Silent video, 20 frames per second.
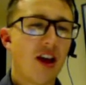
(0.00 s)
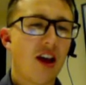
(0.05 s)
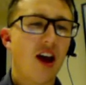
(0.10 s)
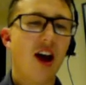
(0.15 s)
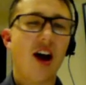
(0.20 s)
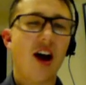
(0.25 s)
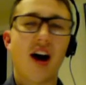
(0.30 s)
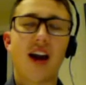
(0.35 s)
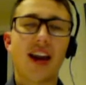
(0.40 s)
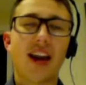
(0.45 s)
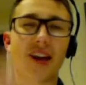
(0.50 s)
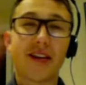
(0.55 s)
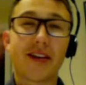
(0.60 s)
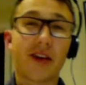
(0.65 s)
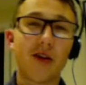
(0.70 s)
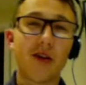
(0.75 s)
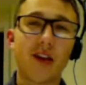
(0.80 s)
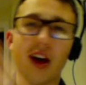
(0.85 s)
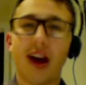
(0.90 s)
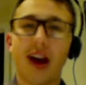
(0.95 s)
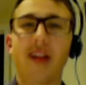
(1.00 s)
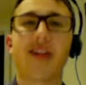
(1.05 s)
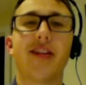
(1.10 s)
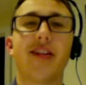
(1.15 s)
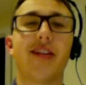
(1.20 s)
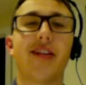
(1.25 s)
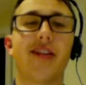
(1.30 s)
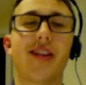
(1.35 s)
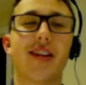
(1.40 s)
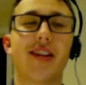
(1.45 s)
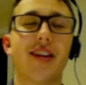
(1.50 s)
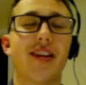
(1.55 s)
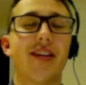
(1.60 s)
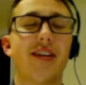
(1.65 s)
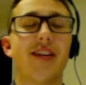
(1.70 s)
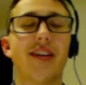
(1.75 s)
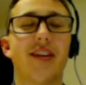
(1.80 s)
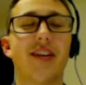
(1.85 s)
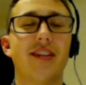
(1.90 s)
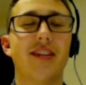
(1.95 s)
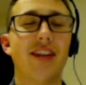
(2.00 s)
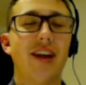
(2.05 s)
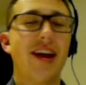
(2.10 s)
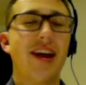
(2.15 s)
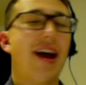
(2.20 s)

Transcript: Let's do licenses.